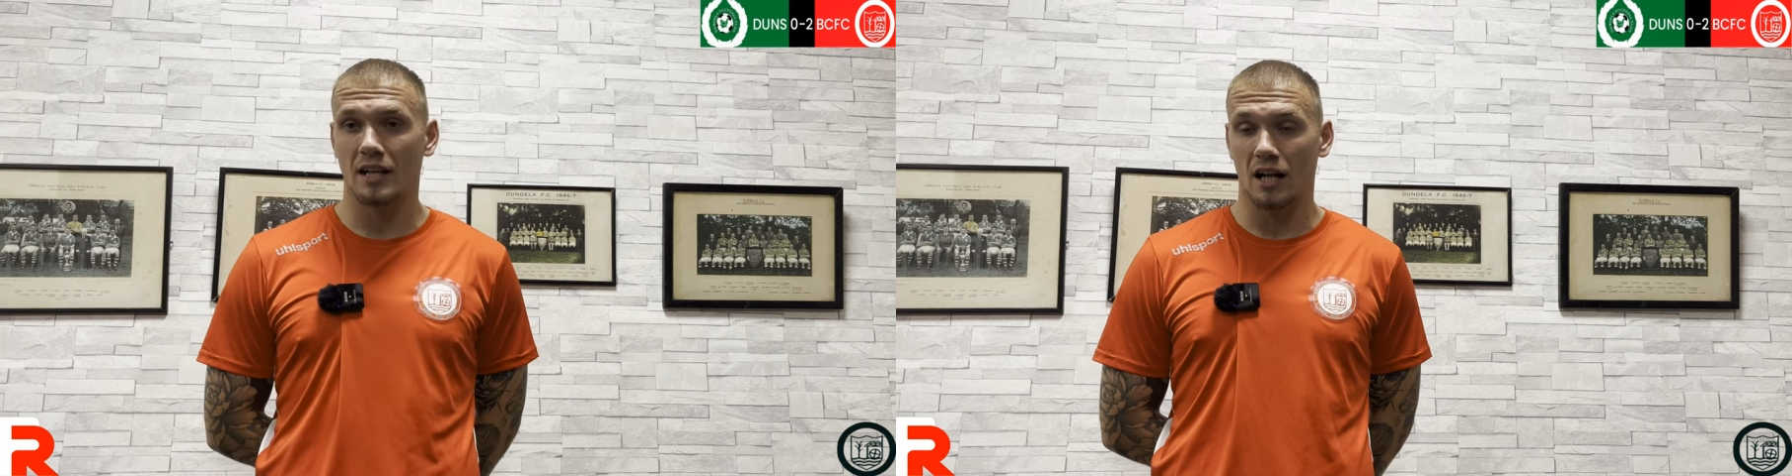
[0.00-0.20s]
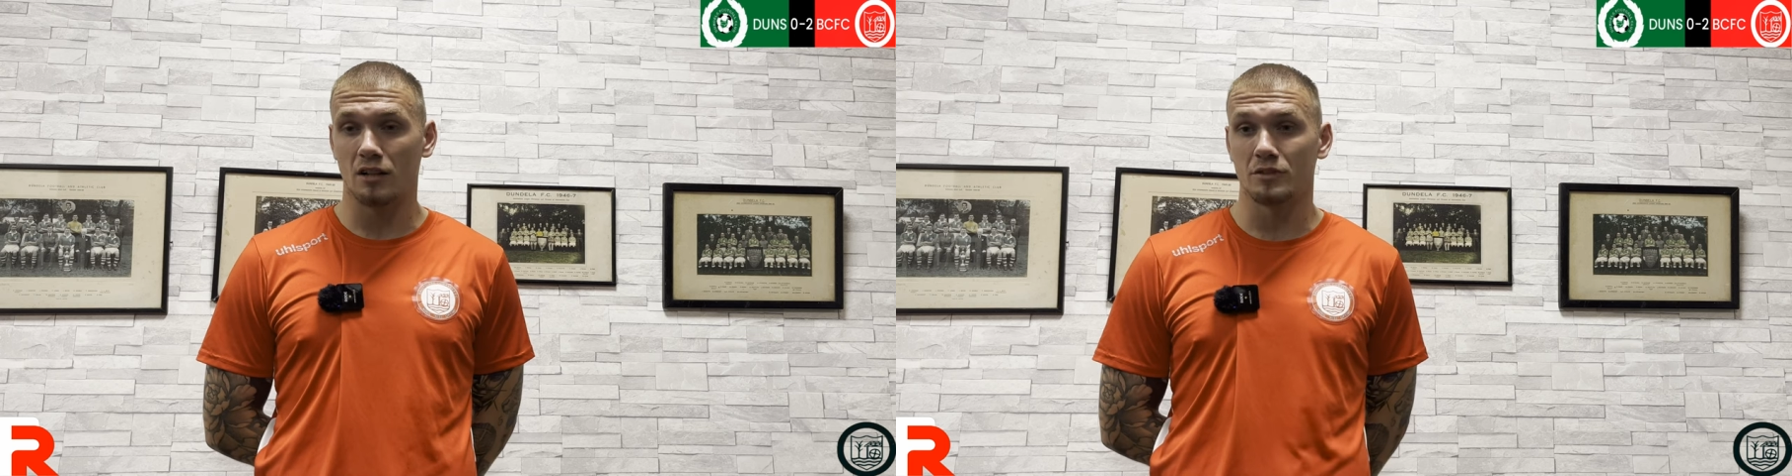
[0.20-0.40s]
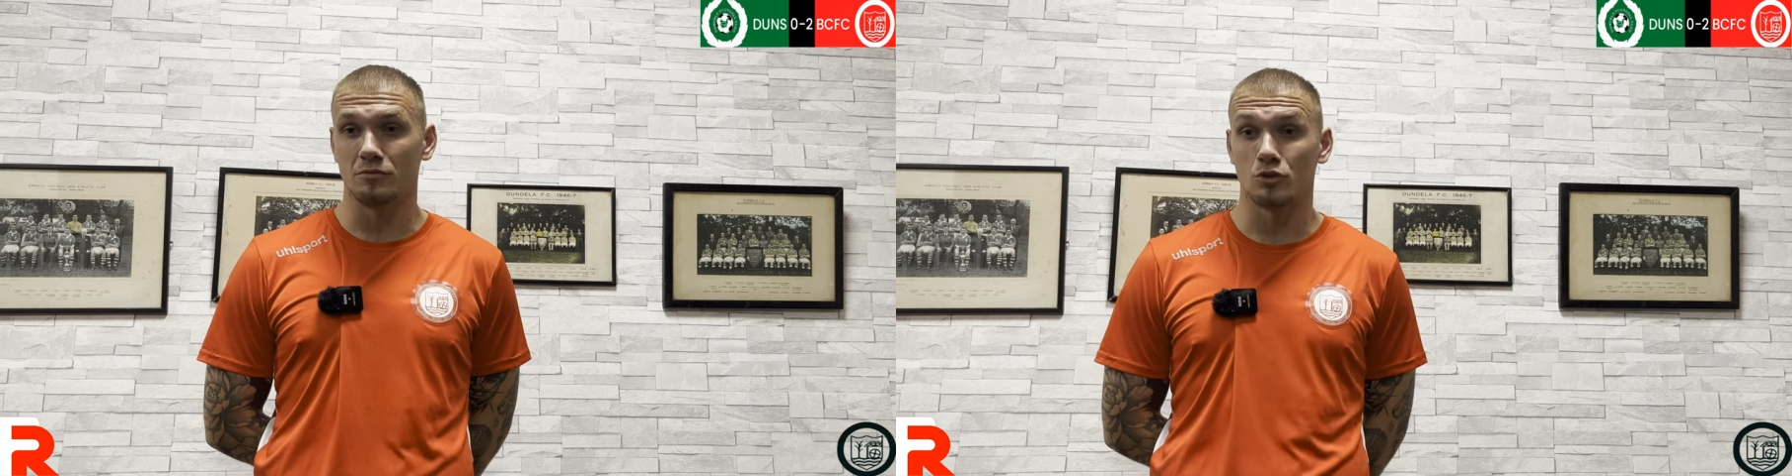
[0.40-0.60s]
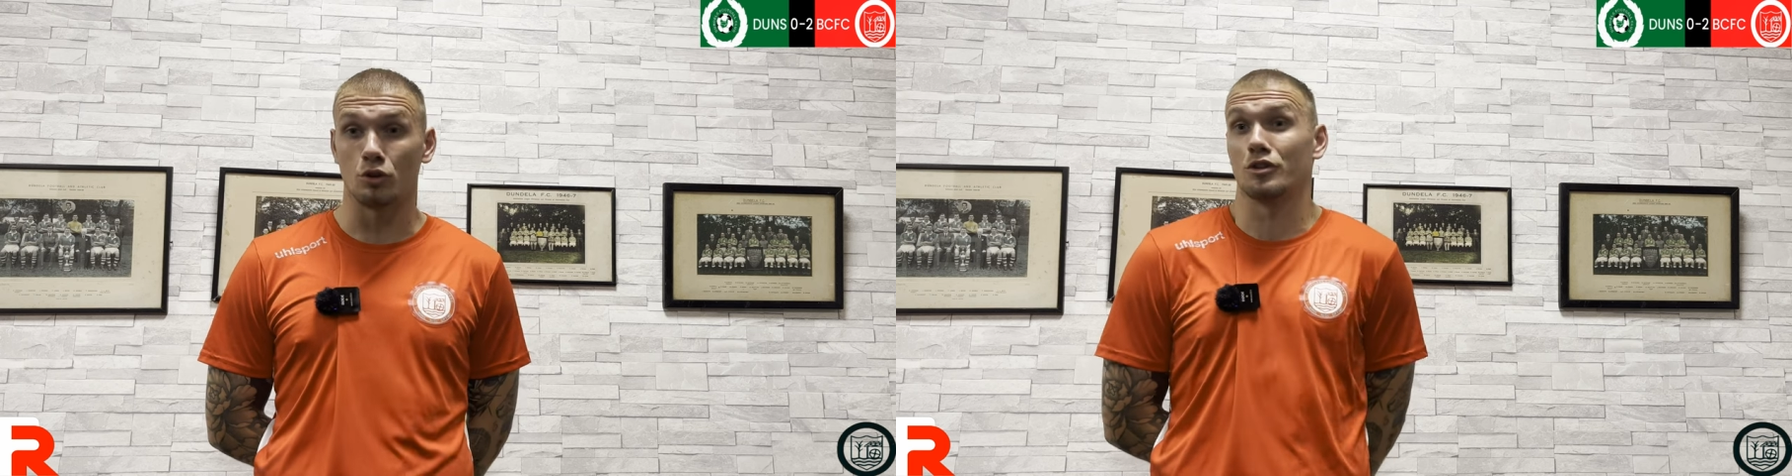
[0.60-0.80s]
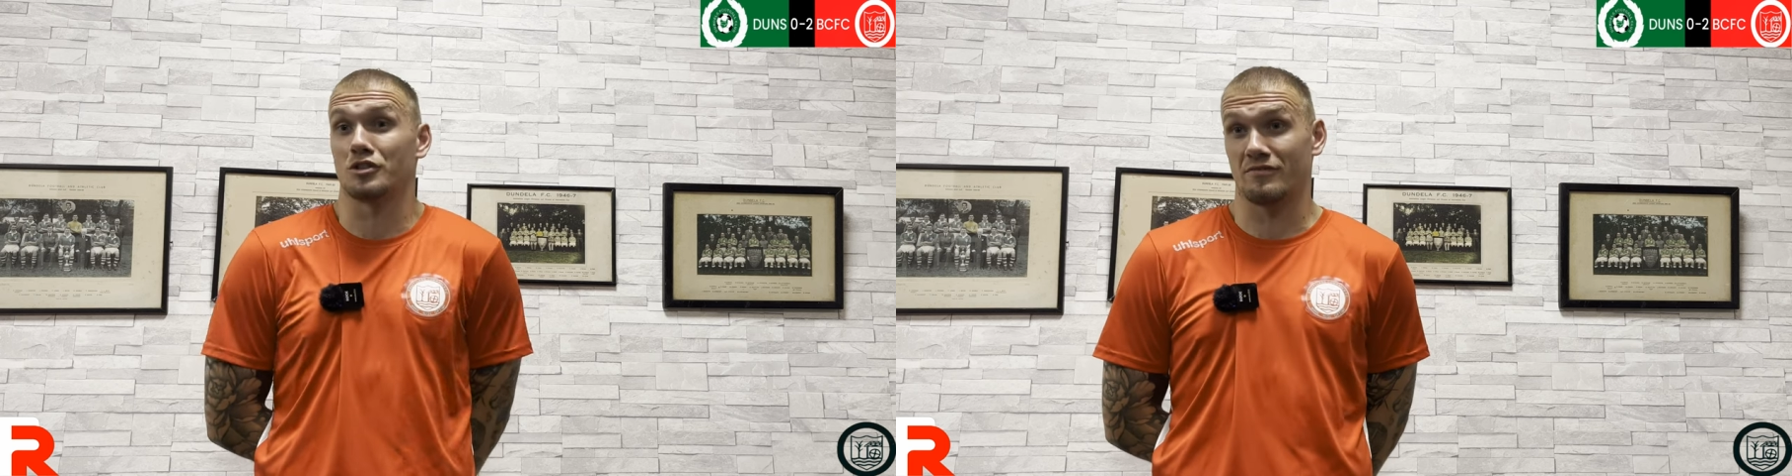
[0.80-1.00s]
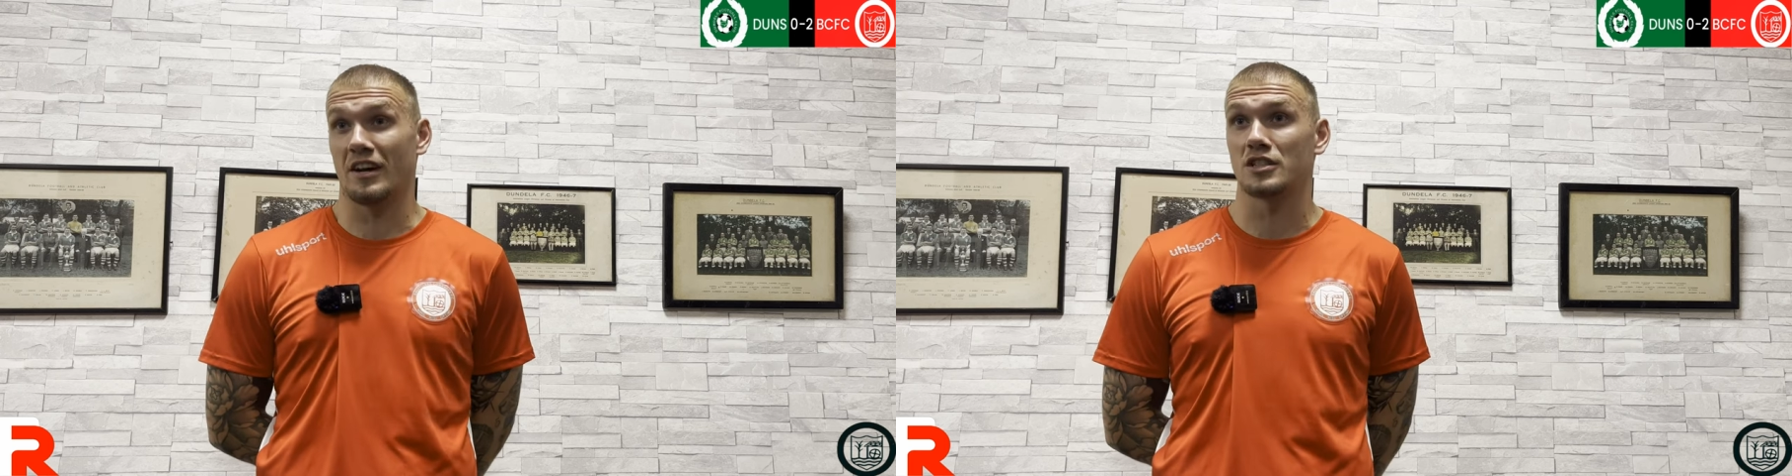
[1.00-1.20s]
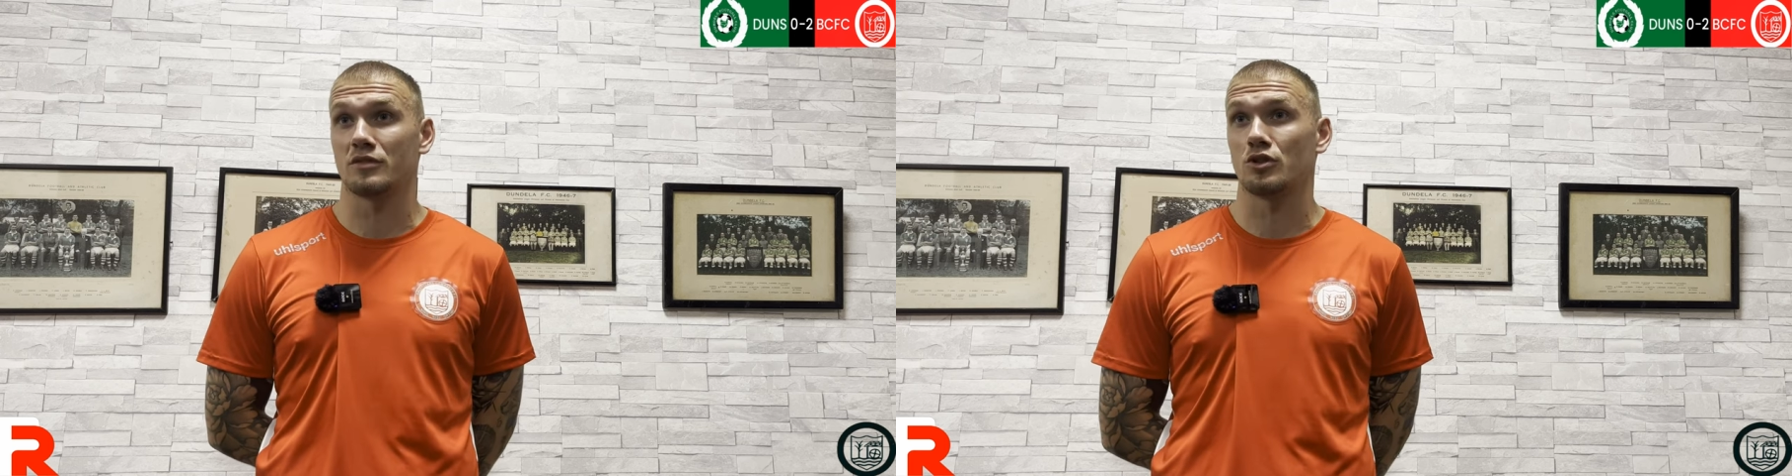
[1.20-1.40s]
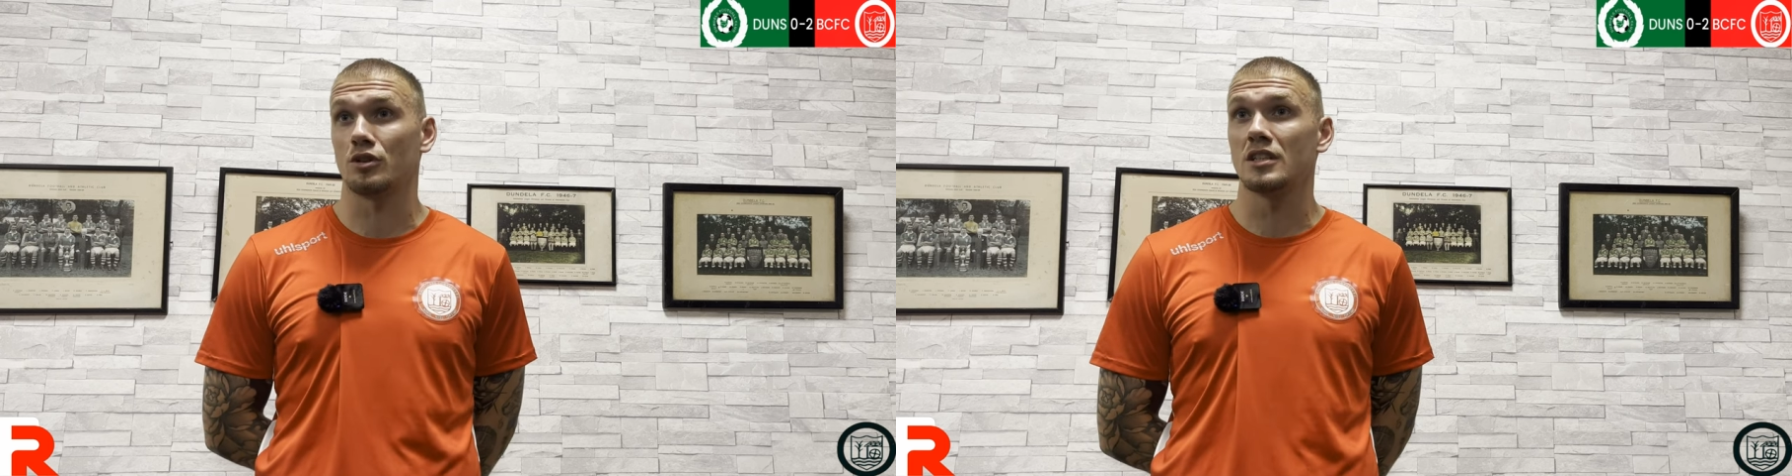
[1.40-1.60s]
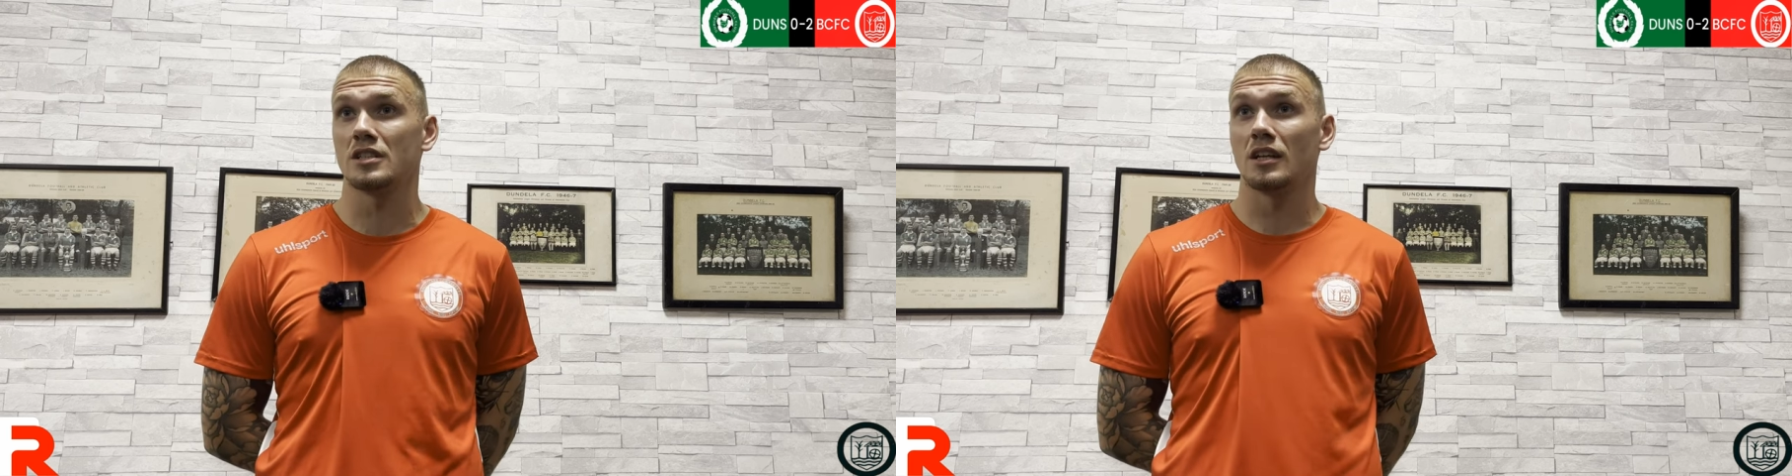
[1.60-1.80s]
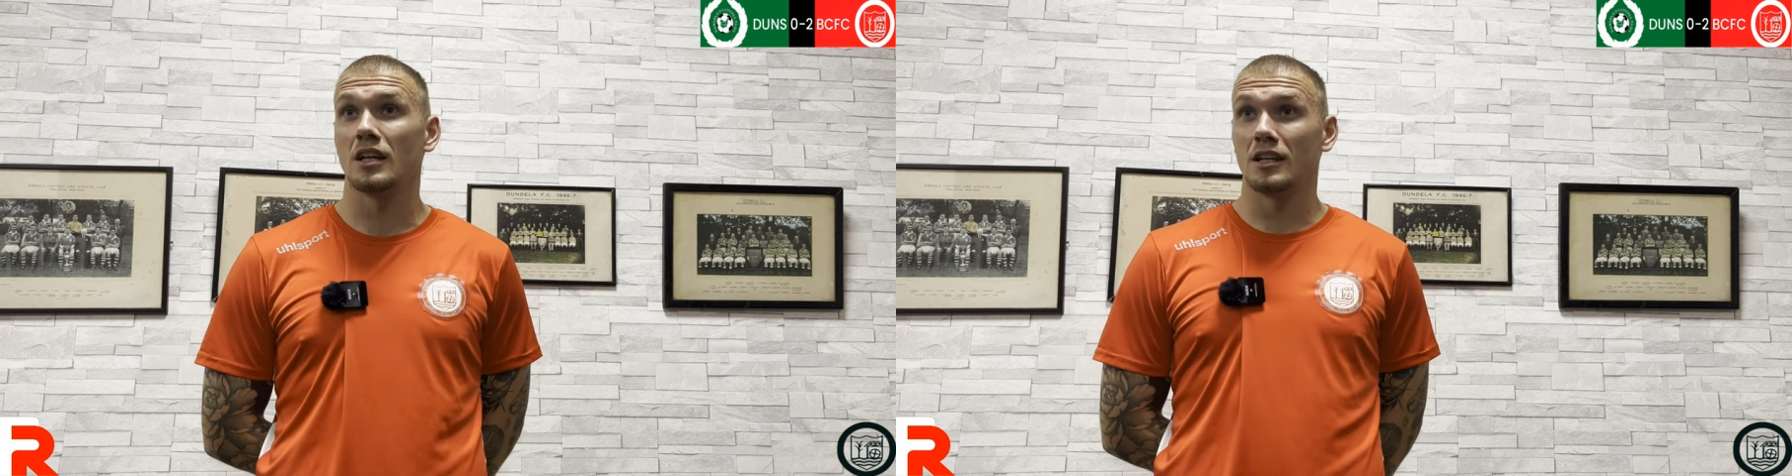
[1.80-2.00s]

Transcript: Calvin doing his defensive duties,